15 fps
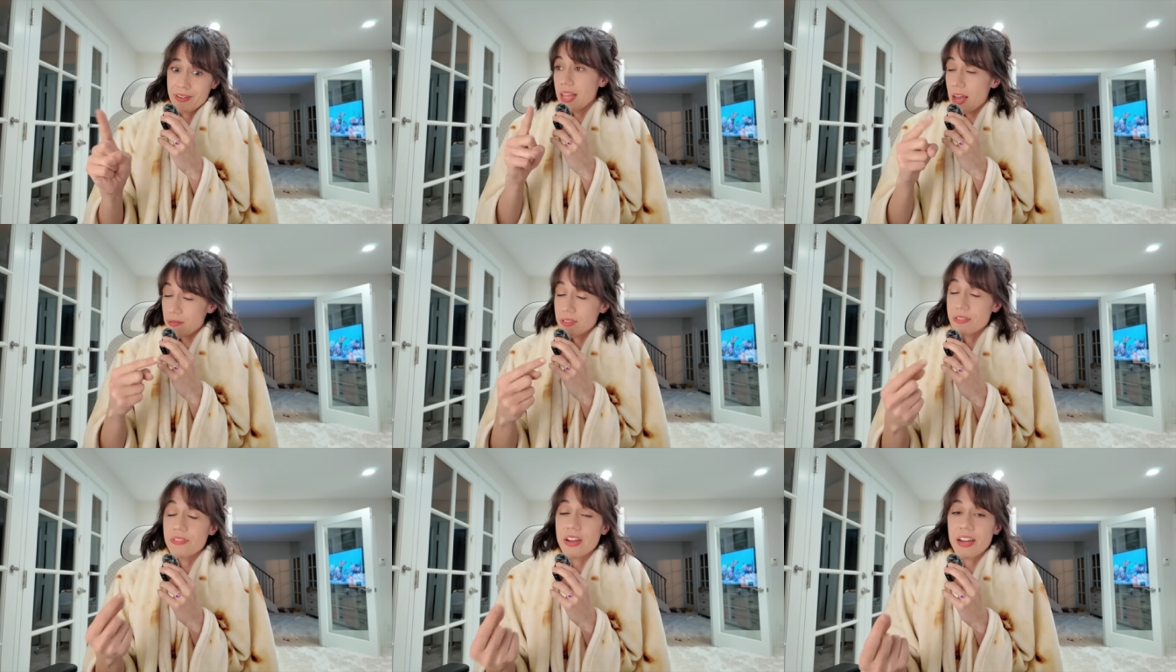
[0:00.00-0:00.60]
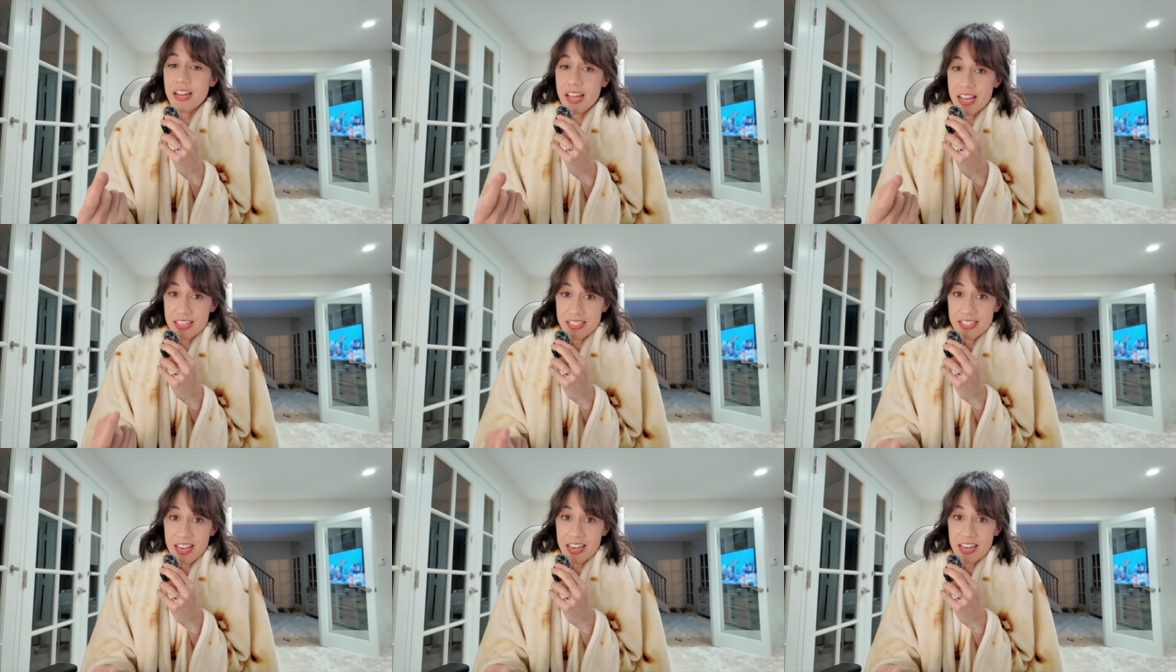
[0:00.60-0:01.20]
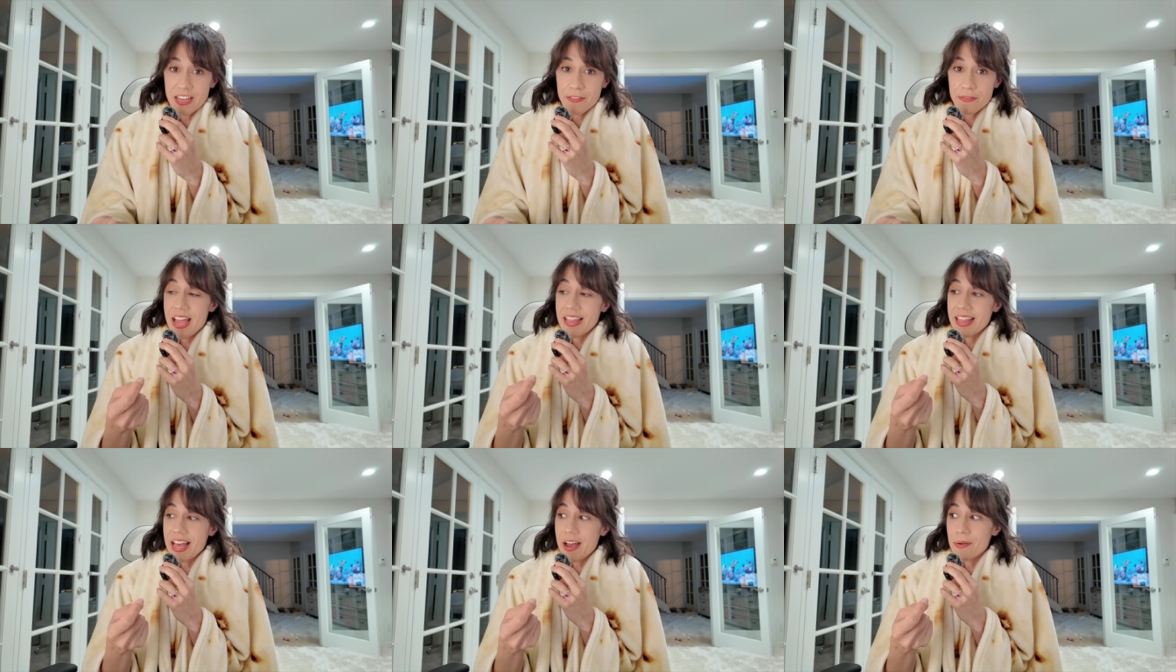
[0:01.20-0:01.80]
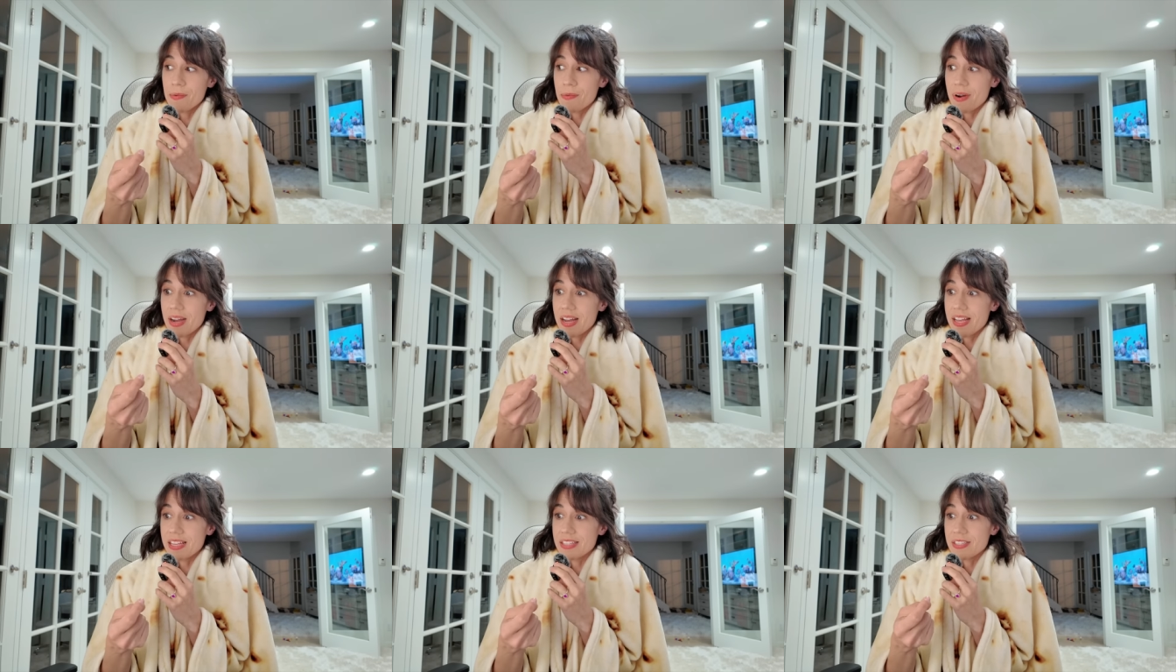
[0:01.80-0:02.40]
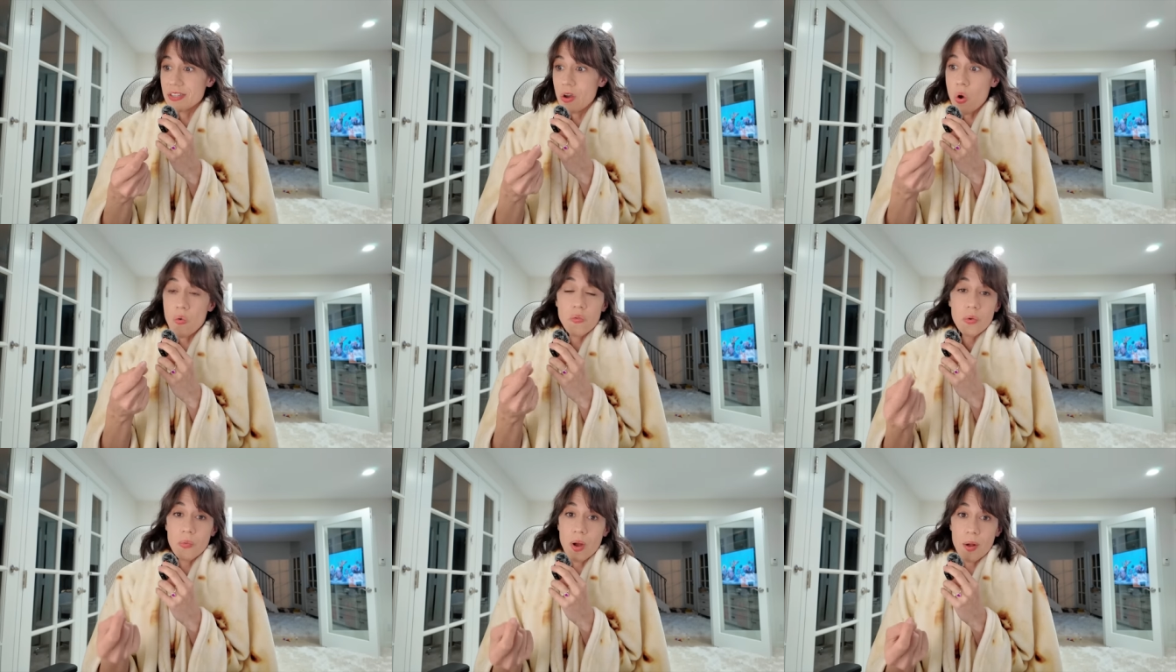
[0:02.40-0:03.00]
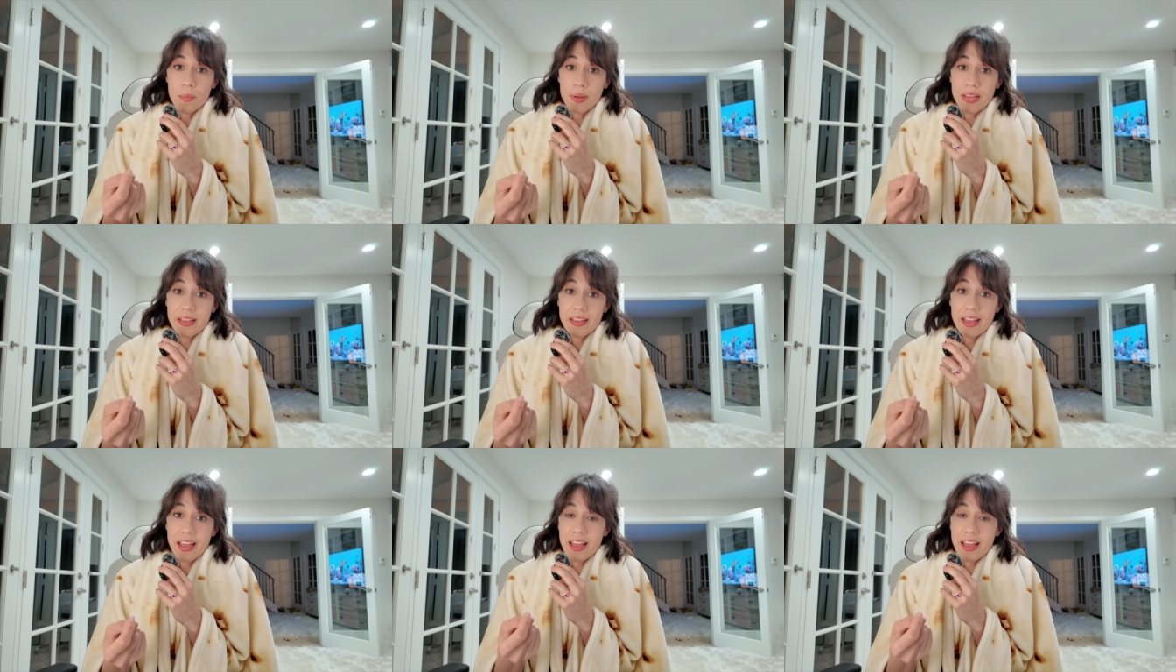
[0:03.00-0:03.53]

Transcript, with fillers: That was very exciting, and that was overwhelming,